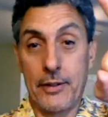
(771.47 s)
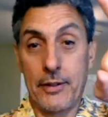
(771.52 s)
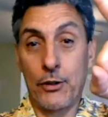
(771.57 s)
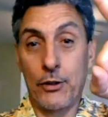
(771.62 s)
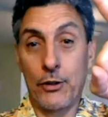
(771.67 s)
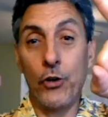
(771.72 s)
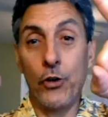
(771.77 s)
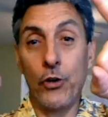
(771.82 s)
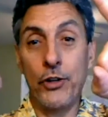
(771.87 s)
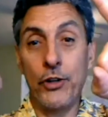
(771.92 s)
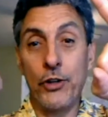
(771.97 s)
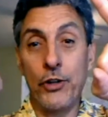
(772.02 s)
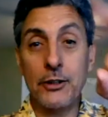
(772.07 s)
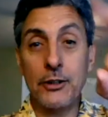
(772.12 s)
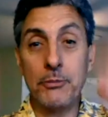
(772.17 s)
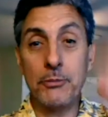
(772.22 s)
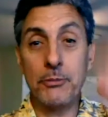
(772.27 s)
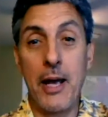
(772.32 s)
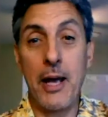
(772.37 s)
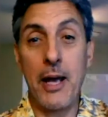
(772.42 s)
Gold
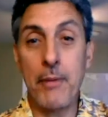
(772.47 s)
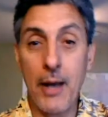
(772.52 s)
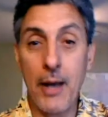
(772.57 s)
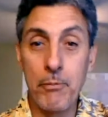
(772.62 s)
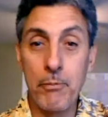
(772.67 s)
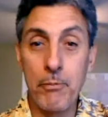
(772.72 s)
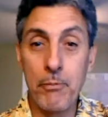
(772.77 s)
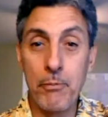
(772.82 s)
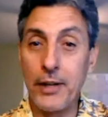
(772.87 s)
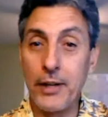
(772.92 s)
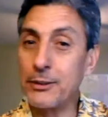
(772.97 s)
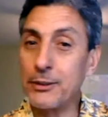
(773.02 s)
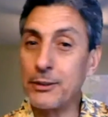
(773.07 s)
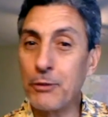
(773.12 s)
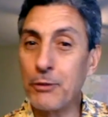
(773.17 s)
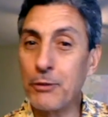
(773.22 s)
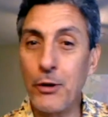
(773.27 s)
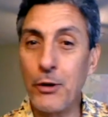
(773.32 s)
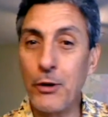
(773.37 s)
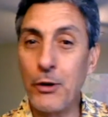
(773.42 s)
nuggets, baby. I pulled out some
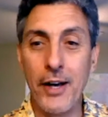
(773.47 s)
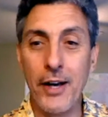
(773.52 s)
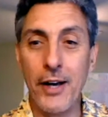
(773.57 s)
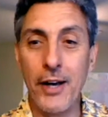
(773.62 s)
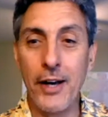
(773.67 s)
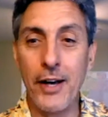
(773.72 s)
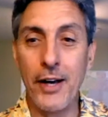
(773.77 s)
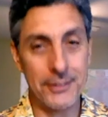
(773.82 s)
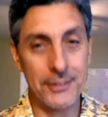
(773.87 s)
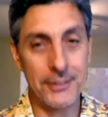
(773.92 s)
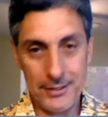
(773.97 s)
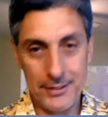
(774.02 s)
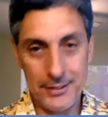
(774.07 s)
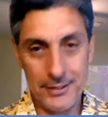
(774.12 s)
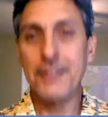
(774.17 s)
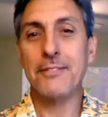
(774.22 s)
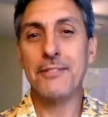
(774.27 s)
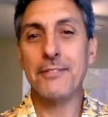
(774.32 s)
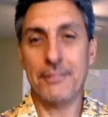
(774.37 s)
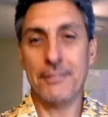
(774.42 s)
gold nuggets.
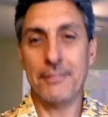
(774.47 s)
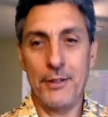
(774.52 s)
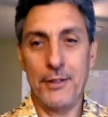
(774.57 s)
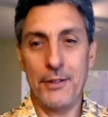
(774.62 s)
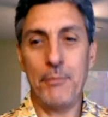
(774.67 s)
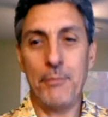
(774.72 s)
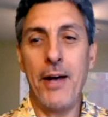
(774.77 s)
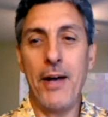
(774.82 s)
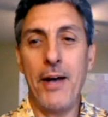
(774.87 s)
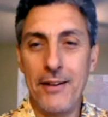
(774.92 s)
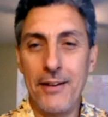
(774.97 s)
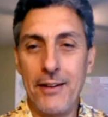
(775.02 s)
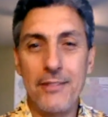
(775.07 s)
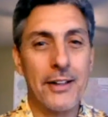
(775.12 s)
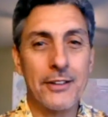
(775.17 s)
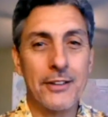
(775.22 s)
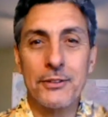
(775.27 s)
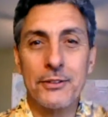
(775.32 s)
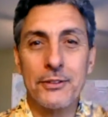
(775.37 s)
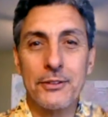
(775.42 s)
You bet.
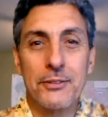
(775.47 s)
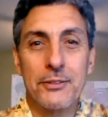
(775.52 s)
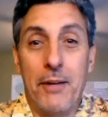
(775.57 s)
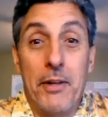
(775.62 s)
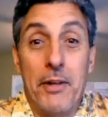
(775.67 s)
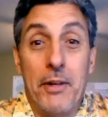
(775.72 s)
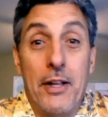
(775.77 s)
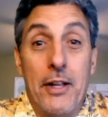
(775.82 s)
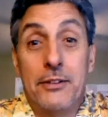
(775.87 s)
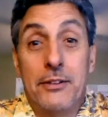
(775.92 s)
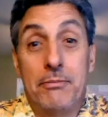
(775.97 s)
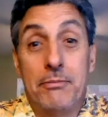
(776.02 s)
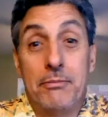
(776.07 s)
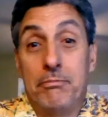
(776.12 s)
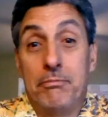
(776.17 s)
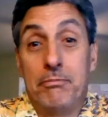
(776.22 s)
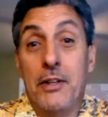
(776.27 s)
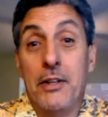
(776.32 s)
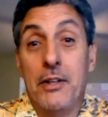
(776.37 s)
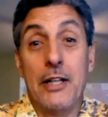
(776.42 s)
That's
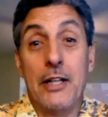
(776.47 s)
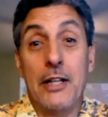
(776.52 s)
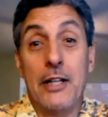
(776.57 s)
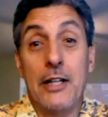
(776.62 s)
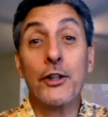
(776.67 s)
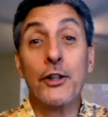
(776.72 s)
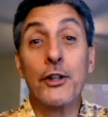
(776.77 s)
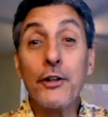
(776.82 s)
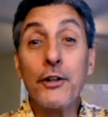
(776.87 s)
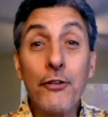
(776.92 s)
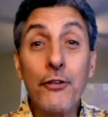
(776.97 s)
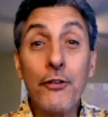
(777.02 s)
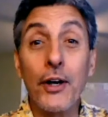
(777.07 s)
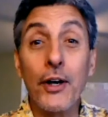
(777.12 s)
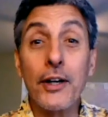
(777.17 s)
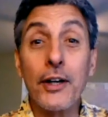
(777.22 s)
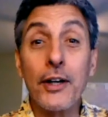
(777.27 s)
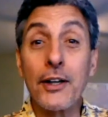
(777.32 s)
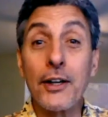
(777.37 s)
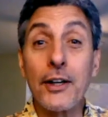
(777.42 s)
what they're good
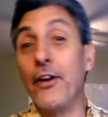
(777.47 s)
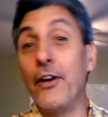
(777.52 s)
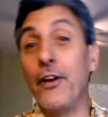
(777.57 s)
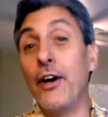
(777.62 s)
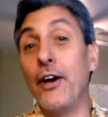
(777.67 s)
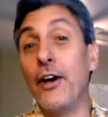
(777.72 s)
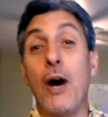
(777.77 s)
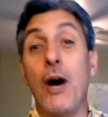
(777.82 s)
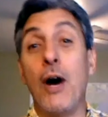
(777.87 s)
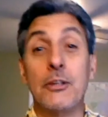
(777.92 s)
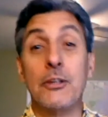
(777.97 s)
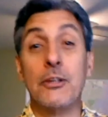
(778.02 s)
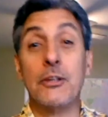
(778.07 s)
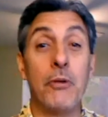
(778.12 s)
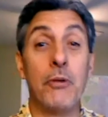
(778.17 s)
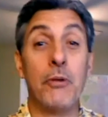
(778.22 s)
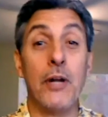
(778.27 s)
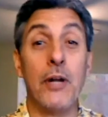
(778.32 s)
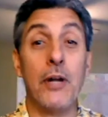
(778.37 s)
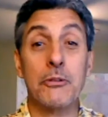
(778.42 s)
for. You go there, you watch them, you
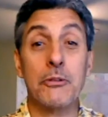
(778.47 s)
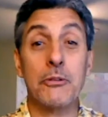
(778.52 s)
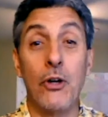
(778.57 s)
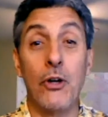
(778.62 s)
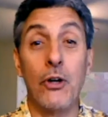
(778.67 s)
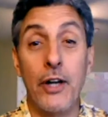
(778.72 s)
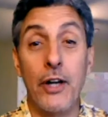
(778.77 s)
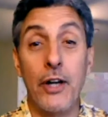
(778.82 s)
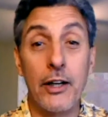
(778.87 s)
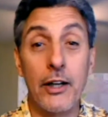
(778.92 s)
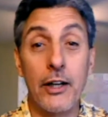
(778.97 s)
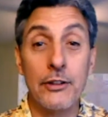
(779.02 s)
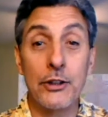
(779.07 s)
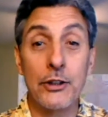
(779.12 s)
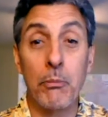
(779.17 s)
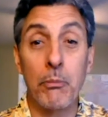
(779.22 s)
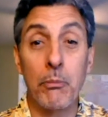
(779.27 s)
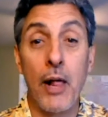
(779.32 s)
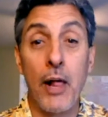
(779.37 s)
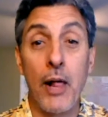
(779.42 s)
pull out some gold nuggets, you
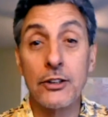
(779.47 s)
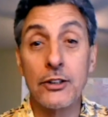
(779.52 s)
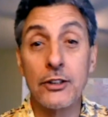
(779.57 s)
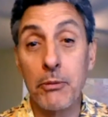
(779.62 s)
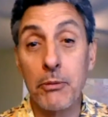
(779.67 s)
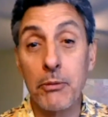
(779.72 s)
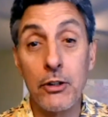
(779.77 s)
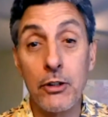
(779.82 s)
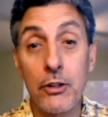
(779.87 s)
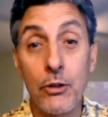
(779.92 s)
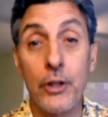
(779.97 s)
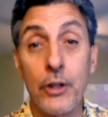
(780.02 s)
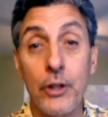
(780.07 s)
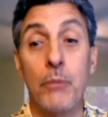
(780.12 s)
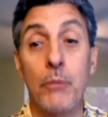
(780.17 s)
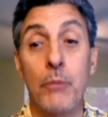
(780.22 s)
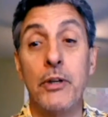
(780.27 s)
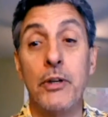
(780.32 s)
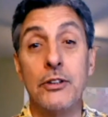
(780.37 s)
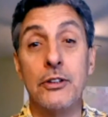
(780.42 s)
apply something new to
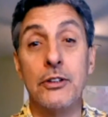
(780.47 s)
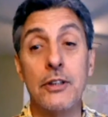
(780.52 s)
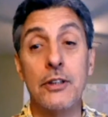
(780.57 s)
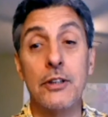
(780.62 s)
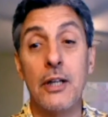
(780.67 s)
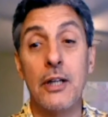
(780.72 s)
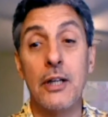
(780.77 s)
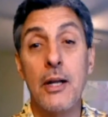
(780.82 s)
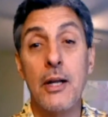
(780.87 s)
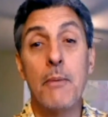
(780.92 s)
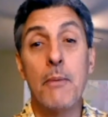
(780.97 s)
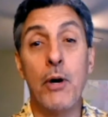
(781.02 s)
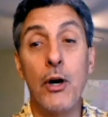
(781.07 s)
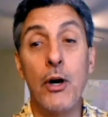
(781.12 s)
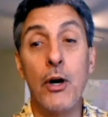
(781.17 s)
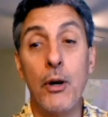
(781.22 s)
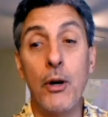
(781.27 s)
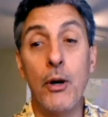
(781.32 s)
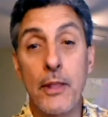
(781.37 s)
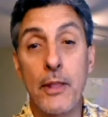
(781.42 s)
your business. Boom,